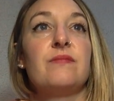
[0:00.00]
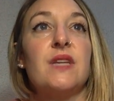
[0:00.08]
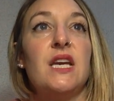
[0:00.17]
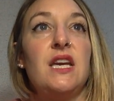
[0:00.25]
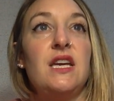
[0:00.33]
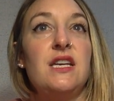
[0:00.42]

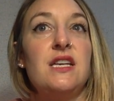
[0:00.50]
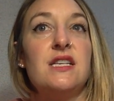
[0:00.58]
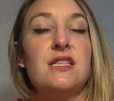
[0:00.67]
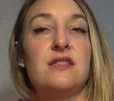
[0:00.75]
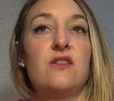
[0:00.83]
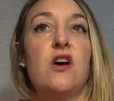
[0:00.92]
he
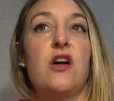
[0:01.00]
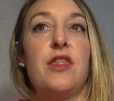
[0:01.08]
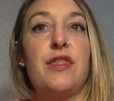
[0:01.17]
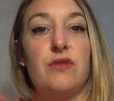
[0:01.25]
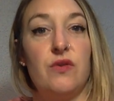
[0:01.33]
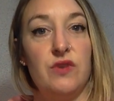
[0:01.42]
is not
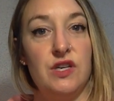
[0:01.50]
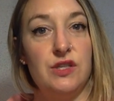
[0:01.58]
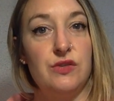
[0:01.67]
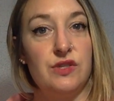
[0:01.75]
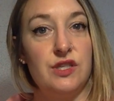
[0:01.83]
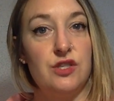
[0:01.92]
thrown
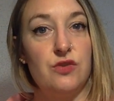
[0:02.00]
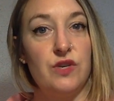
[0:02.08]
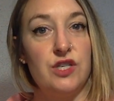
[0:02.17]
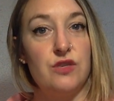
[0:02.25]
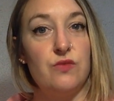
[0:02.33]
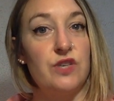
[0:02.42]
into a
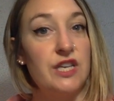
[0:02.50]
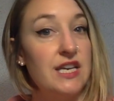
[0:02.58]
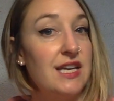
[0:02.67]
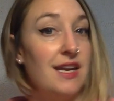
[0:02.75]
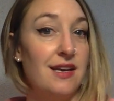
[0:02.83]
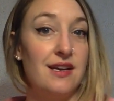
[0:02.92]
situation where he
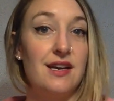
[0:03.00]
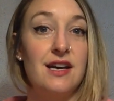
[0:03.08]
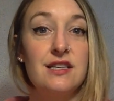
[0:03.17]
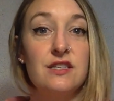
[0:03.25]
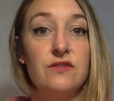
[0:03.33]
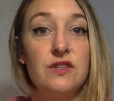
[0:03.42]
can't
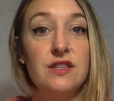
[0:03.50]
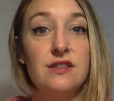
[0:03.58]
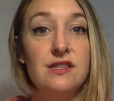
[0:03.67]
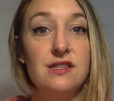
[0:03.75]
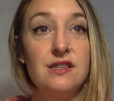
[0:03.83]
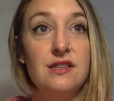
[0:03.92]
actively
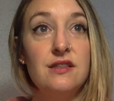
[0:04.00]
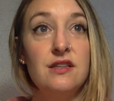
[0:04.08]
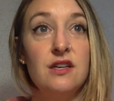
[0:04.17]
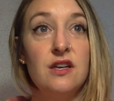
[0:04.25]
listen.